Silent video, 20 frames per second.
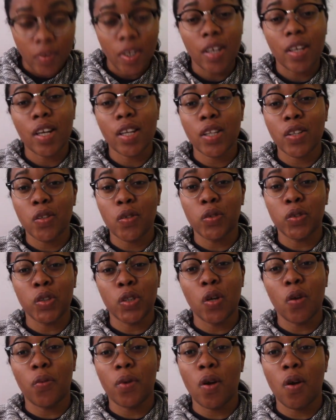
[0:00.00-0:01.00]
in other news, you
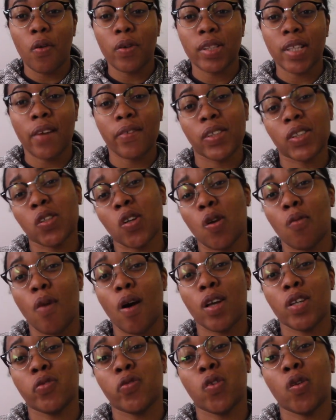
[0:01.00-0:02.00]
know, we always have to talk
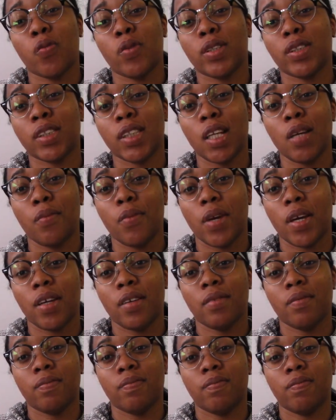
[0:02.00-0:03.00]
about his former
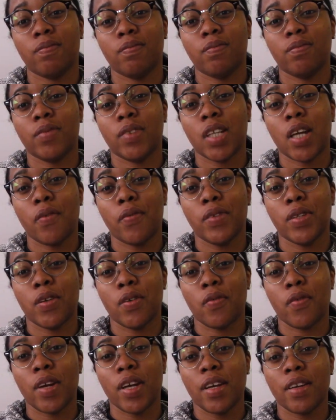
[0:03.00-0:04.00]
teammate, Kevin
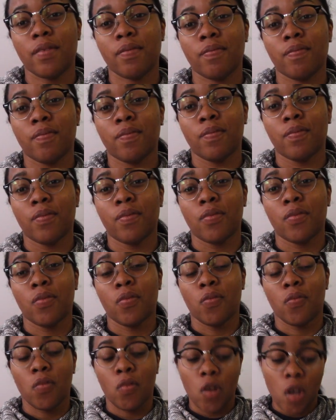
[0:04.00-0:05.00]
Durant.
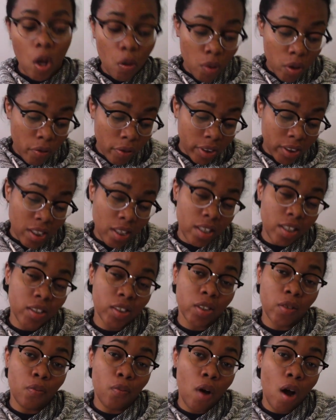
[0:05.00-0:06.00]
He'll be returning
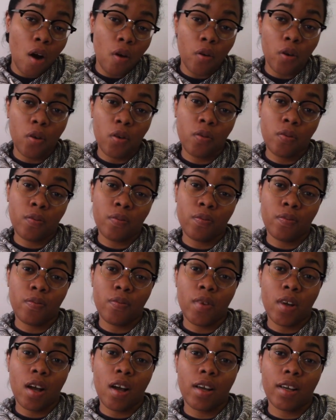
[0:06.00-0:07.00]
tomorrow
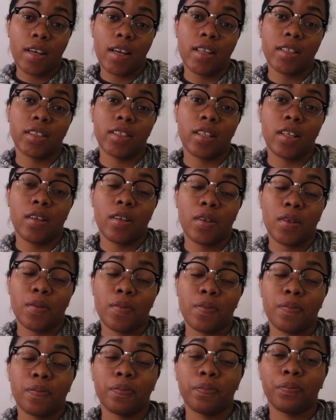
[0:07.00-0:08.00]
against the
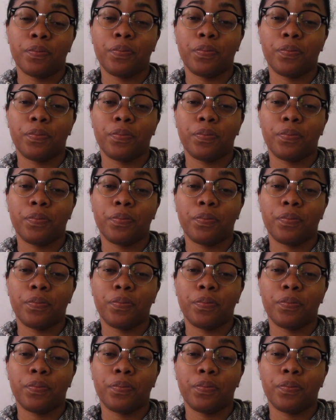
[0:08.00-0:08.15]
um